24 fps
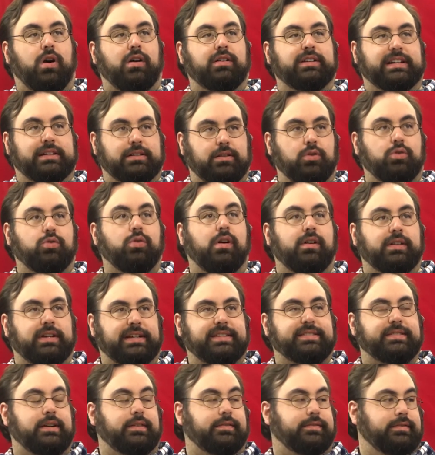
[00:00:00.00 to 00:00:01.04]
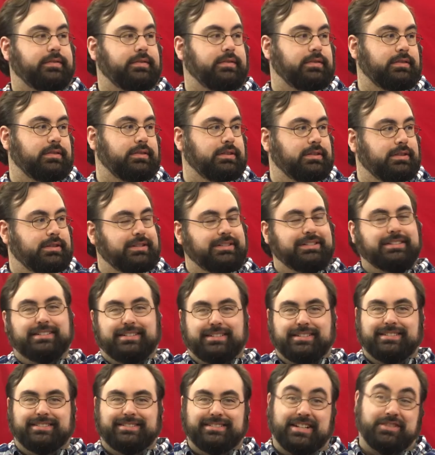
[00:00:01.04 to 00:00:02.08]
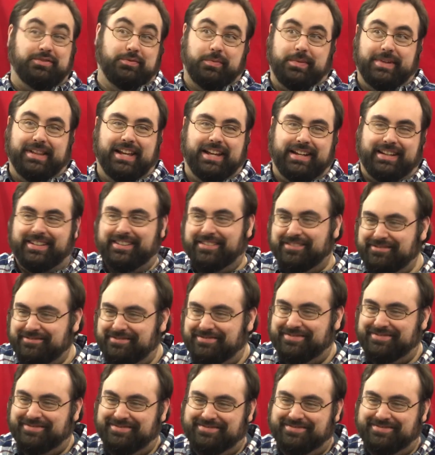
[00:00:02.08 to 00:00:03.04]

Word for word: quality, low quality stuff. Yeah. That's what we like.